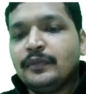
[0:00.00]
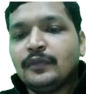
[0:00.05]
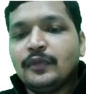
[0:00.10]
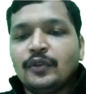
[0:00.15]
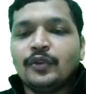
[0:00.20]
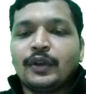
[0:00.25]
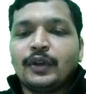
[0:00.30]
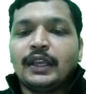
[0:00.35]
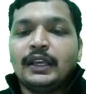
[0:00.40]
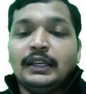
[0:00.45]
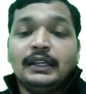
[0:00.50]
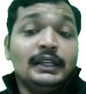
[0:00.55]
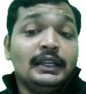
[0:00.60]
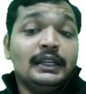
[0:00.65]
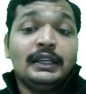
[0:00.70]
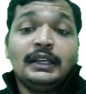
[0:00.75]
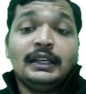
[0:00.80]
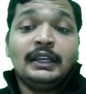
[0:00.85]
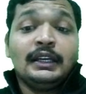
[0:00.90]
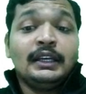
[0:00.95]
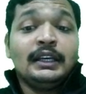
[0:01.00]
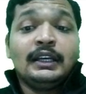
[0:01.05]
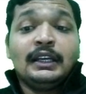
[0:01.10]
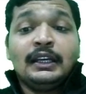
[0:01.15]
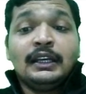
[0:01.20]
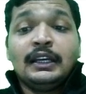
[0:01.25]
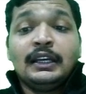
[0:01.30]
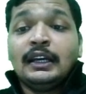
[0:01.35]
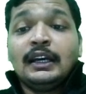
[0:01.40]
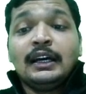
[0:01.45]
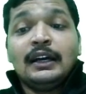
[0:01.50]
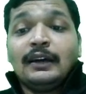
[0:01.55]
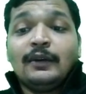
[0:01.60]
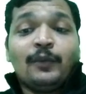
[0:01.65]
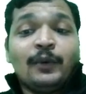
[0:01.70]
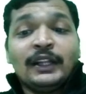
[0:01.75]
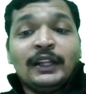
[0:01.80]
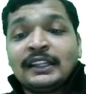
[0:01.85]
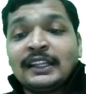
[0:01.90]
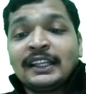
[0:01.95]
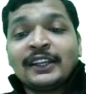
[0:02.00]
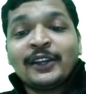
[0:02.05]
Okay. One thing